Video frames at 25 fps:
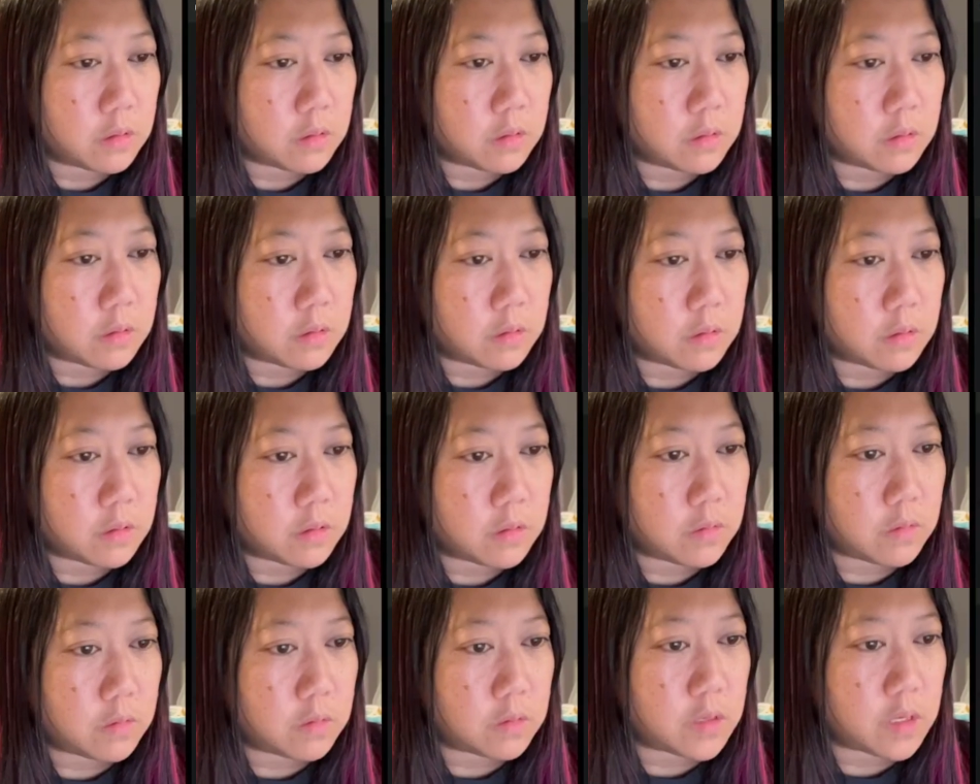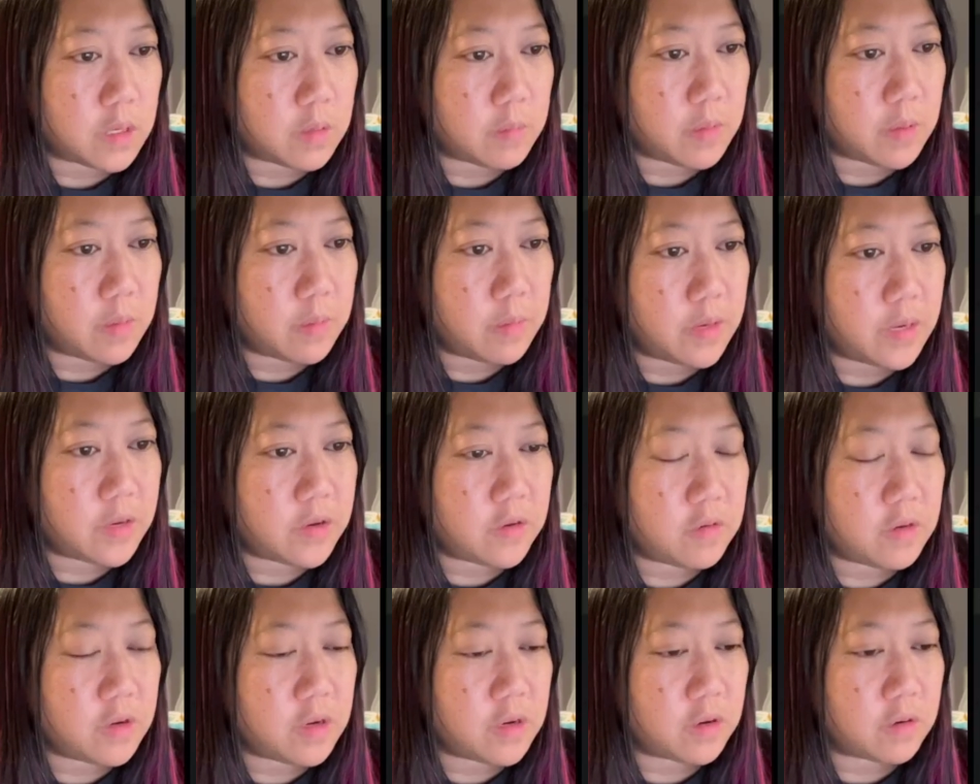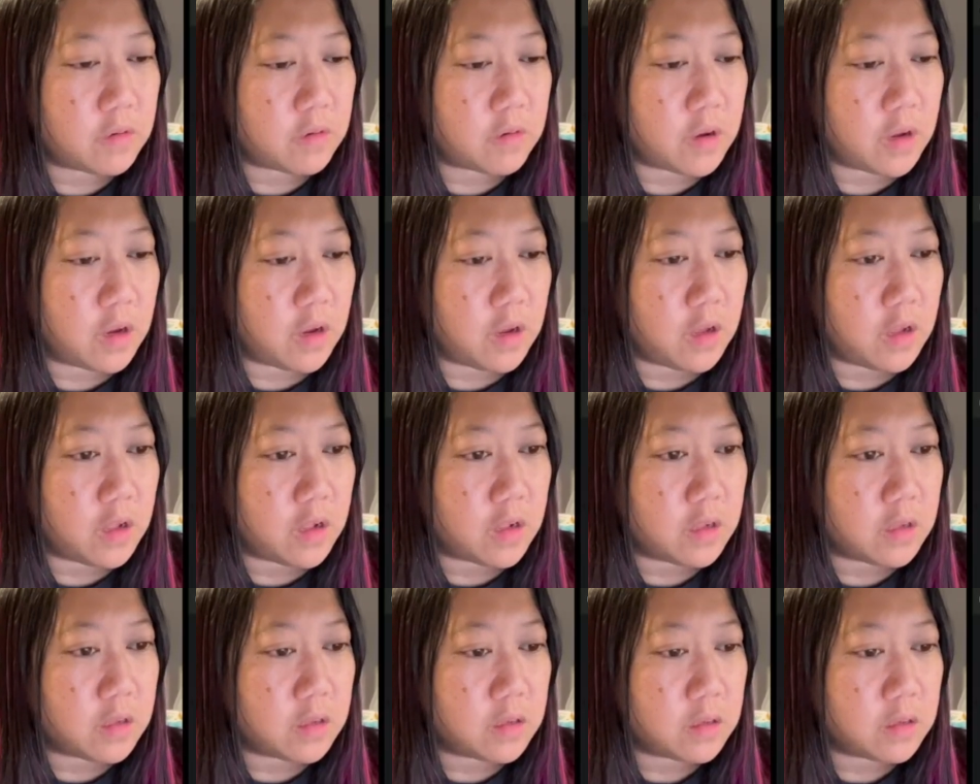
Oh, hold on. Maybe I do need to go to all.